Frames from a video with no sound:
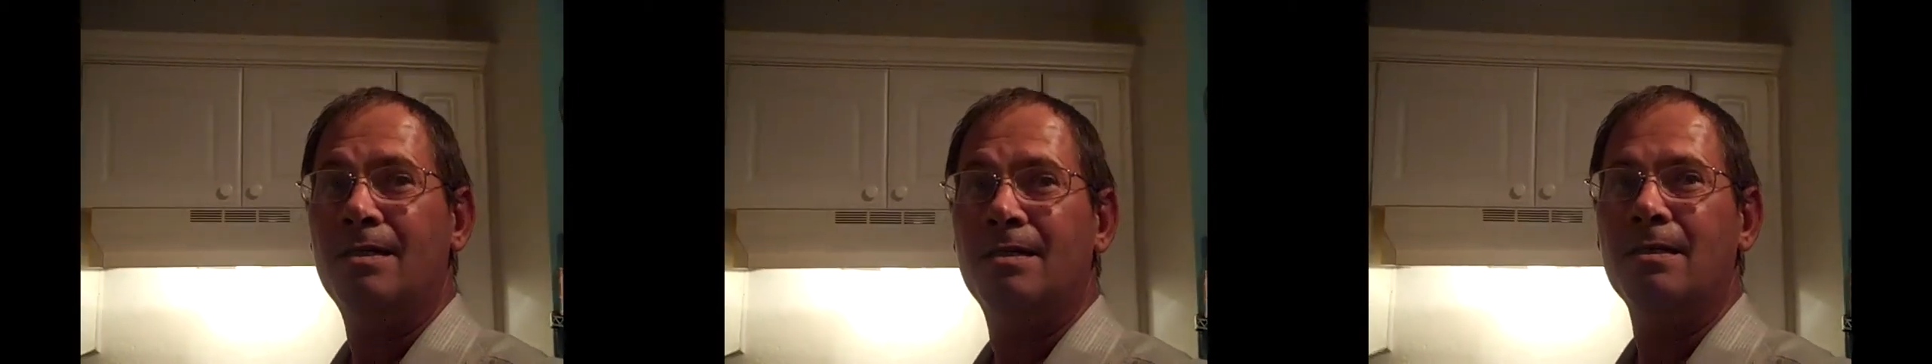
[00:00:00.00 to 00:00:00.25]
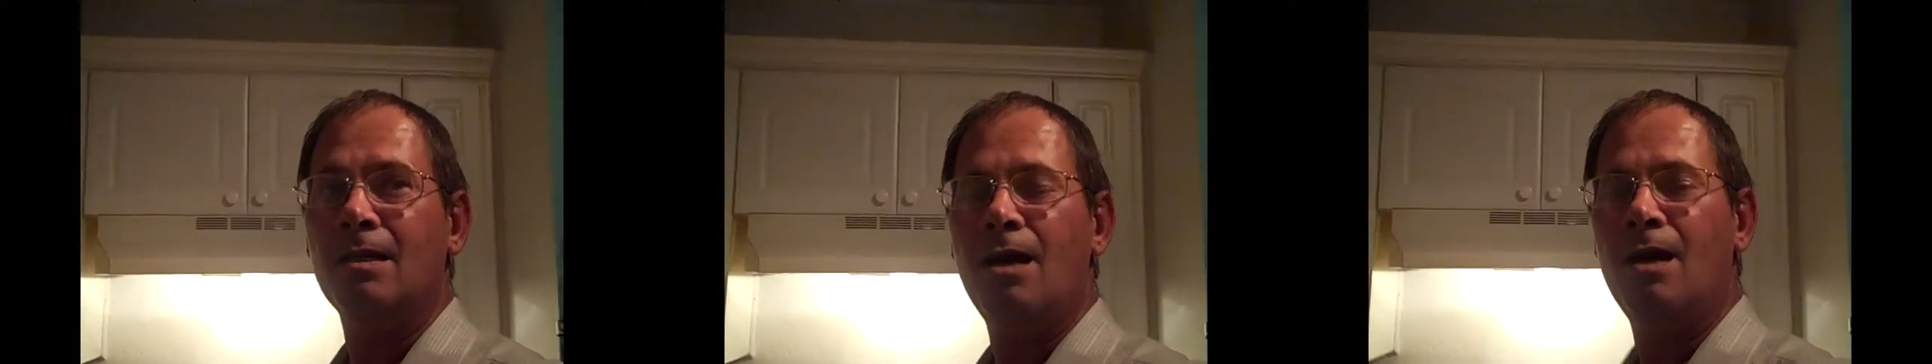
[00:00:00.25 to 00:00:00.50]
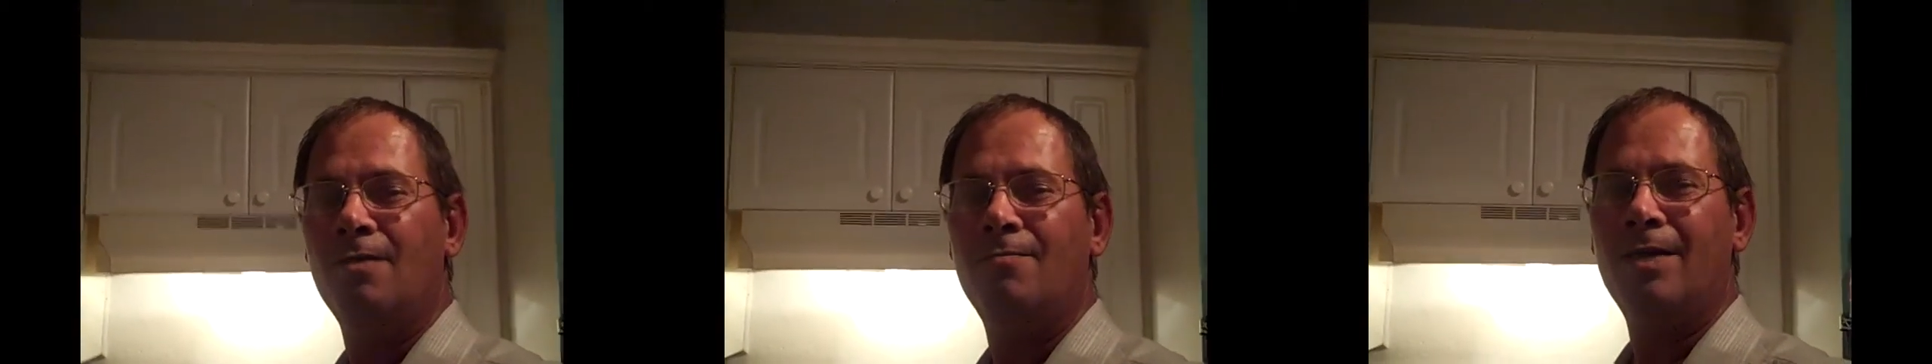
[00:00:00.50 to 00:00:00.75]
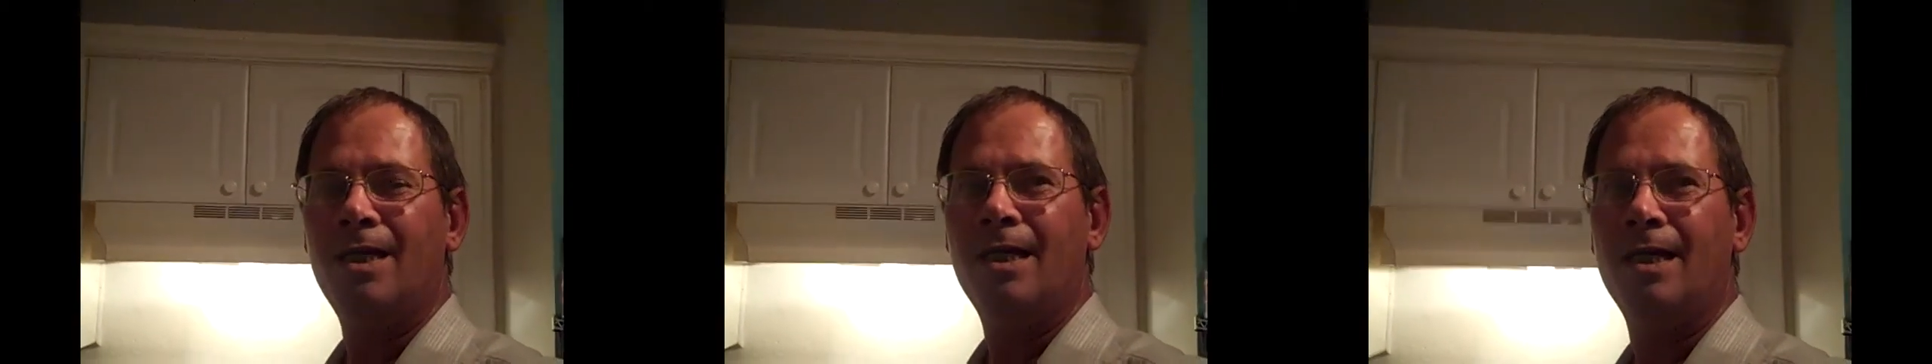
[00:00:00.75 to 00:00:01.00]
and
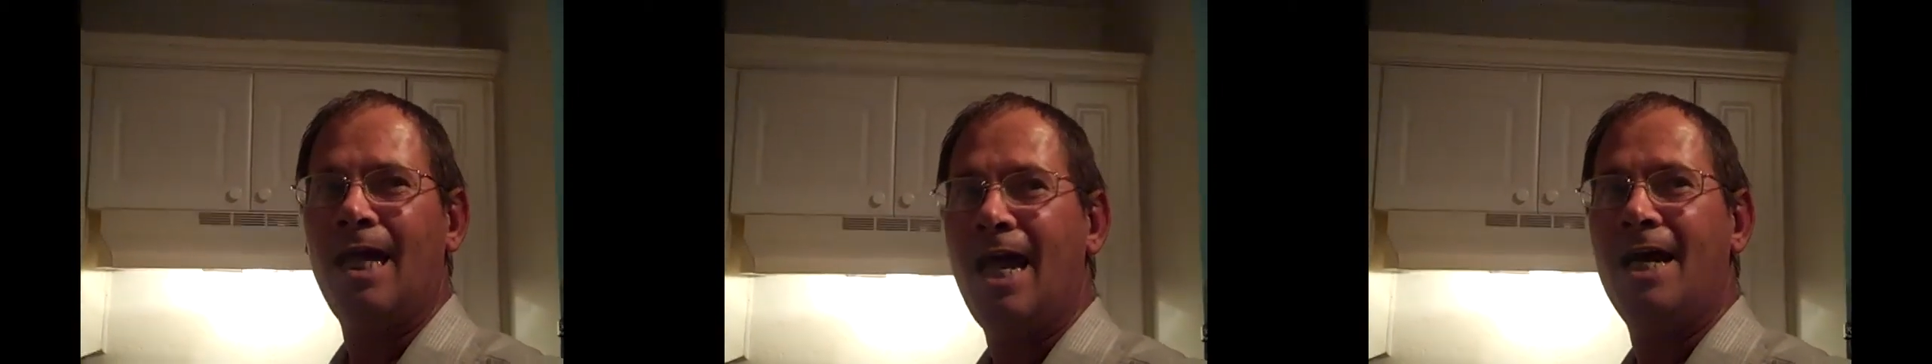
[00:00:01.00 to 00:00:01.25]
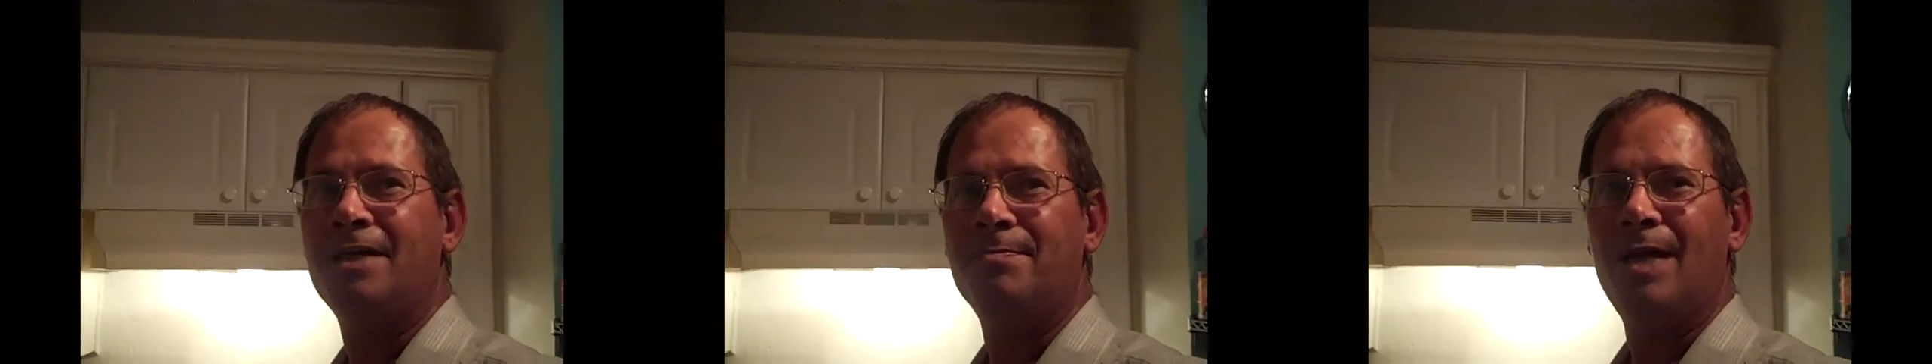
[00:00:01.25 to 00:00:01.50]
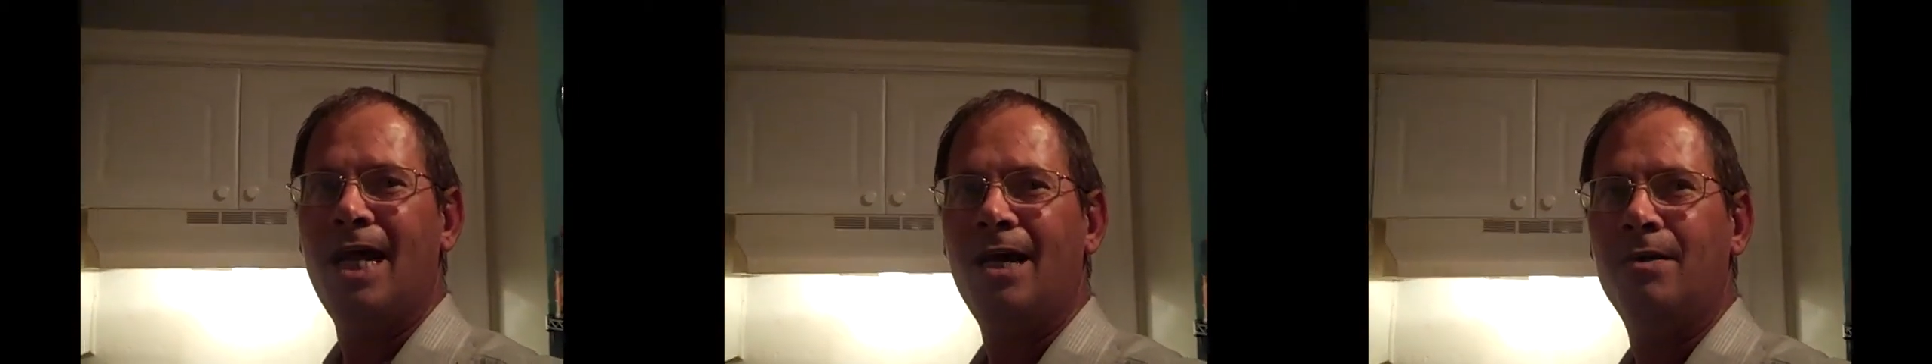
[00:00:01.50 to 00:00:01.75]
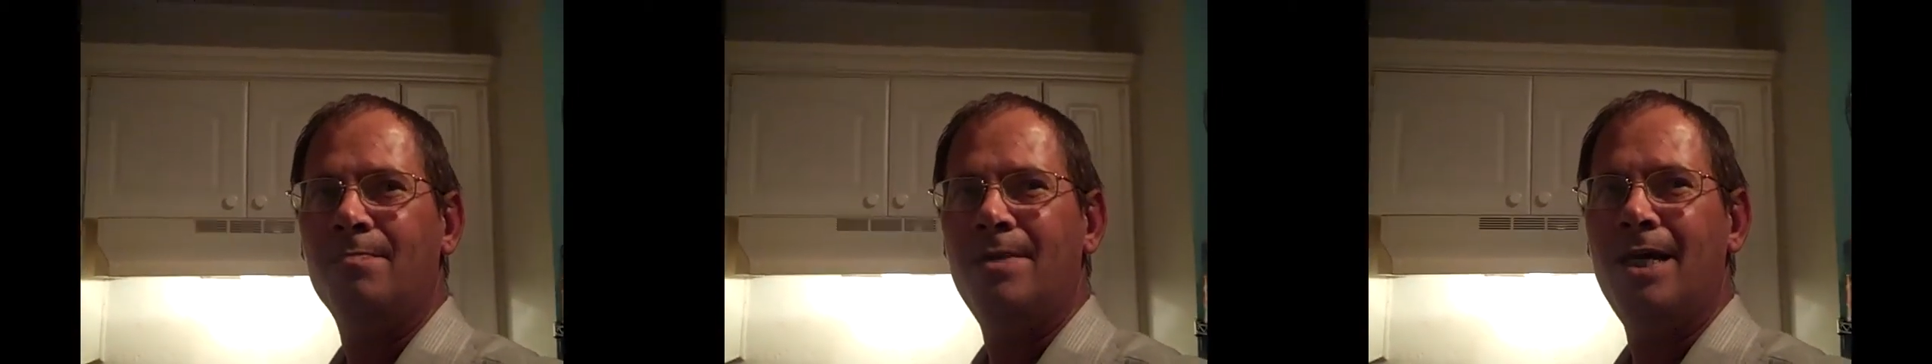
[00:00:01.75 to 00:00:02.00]
love and ask me
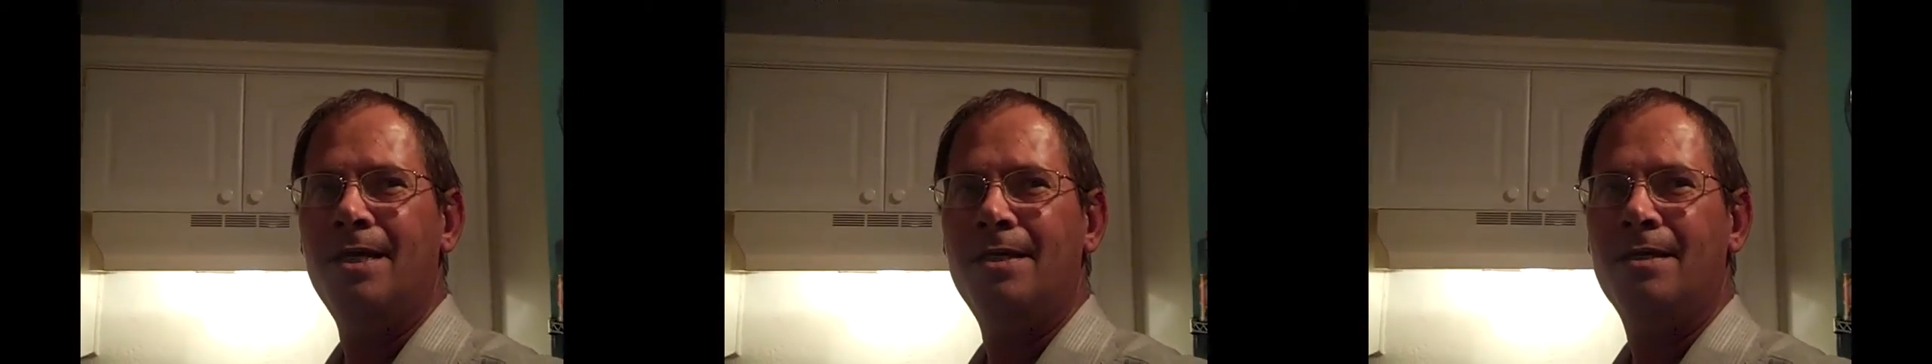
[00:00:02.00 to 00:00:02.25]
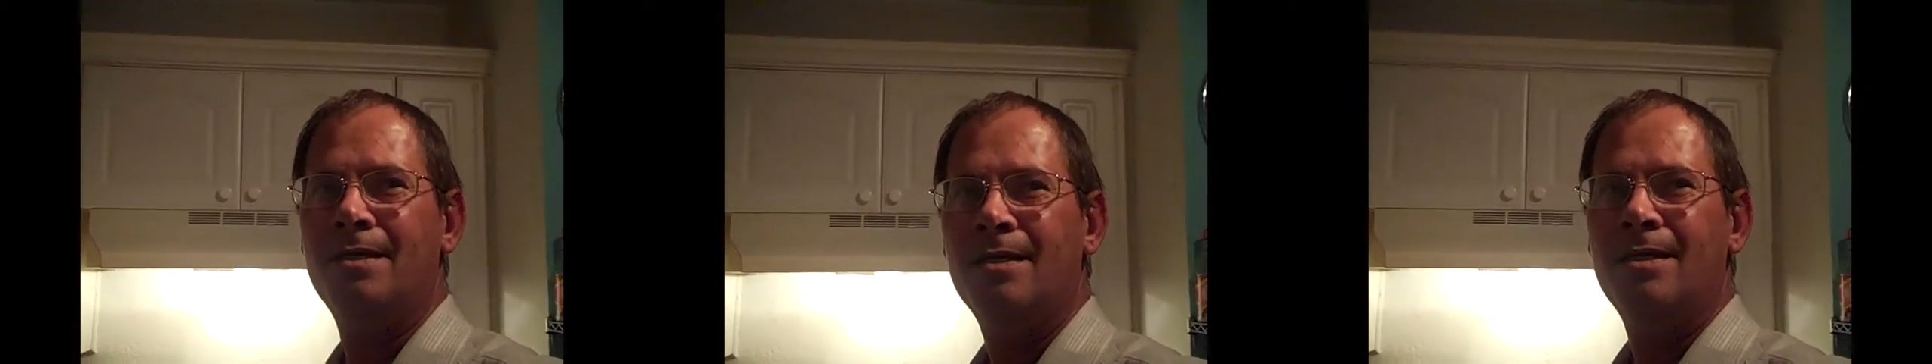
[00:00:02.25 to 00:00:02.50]
how to make,